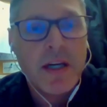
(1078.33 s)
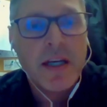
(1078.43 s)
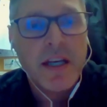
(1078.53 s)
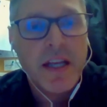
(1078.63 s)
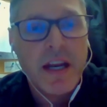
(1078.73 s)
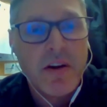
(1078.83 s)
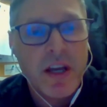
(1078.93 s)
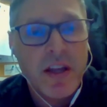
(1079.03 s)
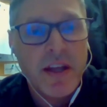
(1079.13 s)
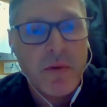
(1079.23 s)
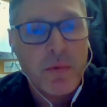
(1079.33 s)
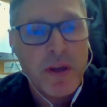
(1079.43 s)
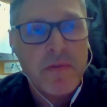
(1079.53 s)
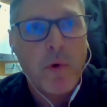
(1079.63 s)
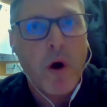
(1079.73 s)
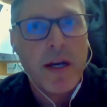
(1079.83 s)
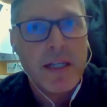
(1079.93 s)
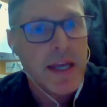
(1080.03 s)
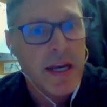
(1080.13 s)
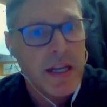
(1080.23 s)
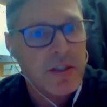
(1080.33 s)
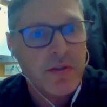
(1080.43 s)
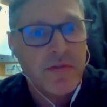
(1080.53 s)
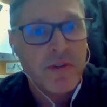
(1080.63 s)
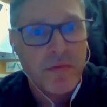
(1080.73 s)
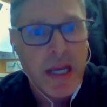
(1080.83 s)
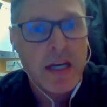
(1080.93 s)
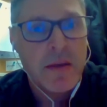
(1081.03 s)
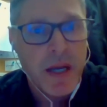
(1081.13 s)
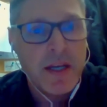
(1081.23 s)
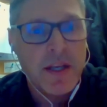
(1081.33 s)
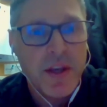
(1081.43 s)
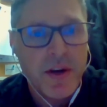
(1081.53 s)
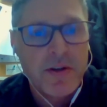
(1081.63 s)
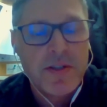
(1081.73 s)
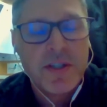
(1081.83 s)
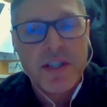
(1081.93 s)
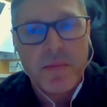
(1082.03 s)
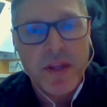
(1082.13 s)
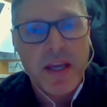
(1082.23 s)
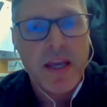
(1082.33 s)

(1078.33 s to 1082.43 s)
in an area that we wanted to get into for many, many years, and something